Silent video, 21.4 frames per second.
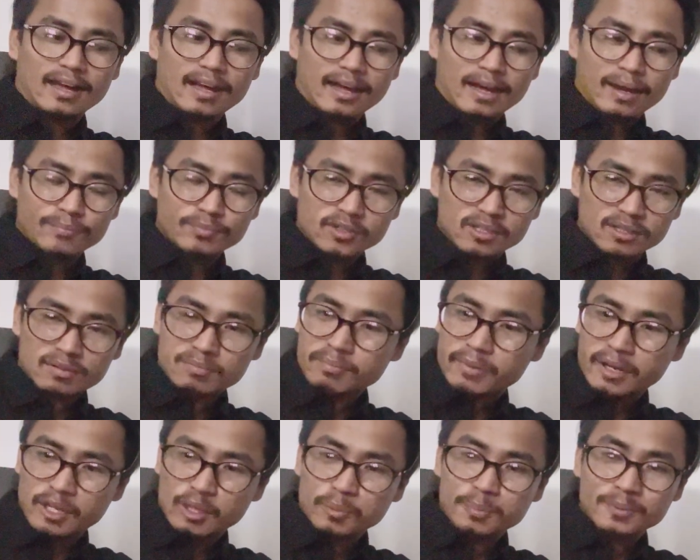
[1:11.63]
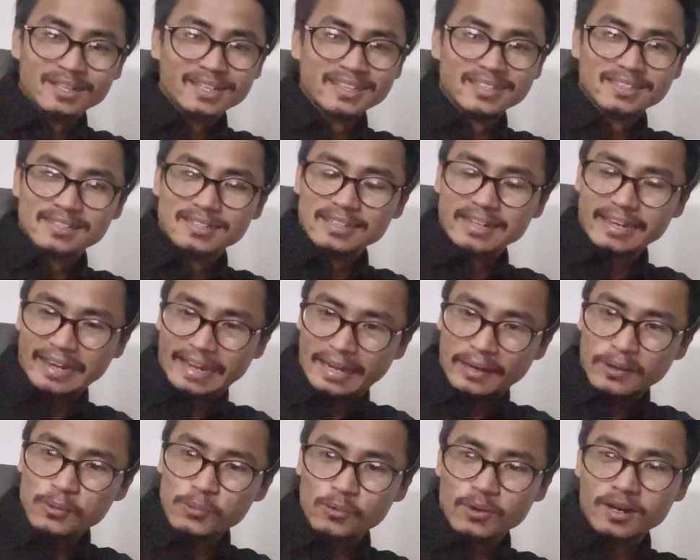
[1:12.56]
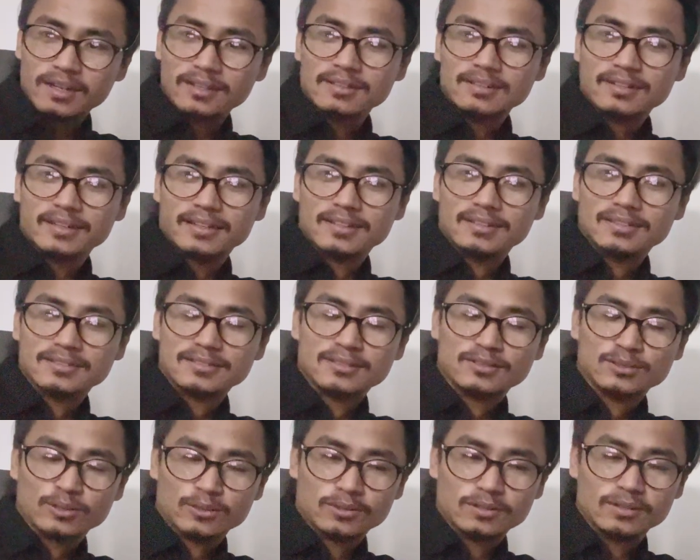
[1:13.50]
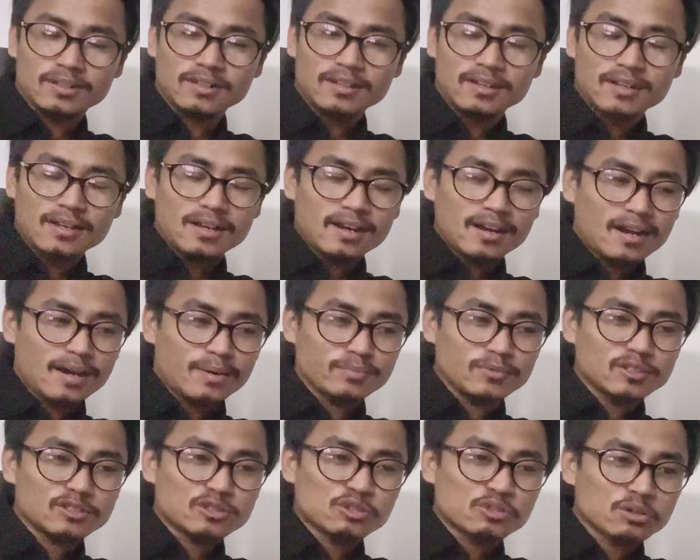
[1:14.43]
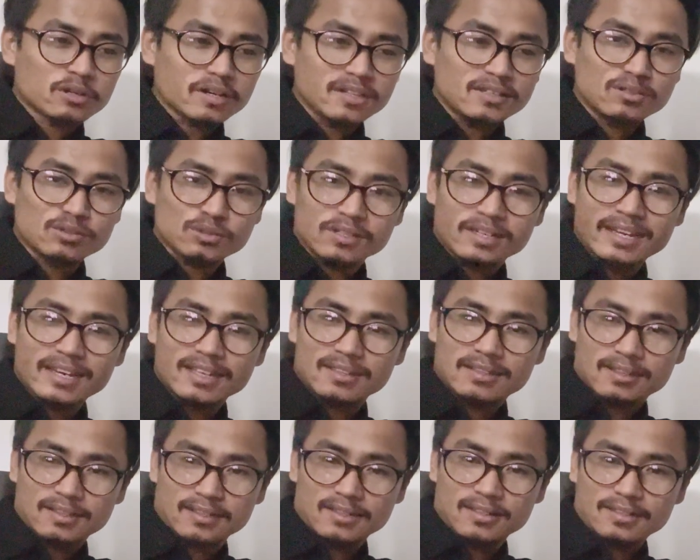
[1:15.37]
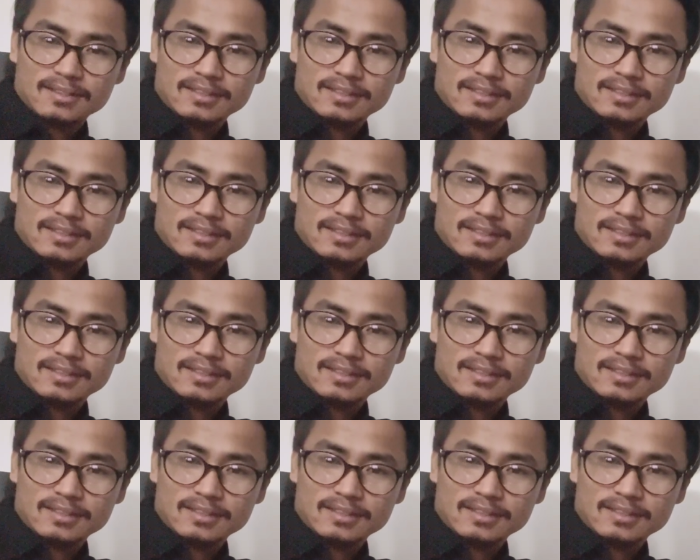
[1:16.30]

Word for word: i'm not manipulating anyone else or I'm not trying to get uh,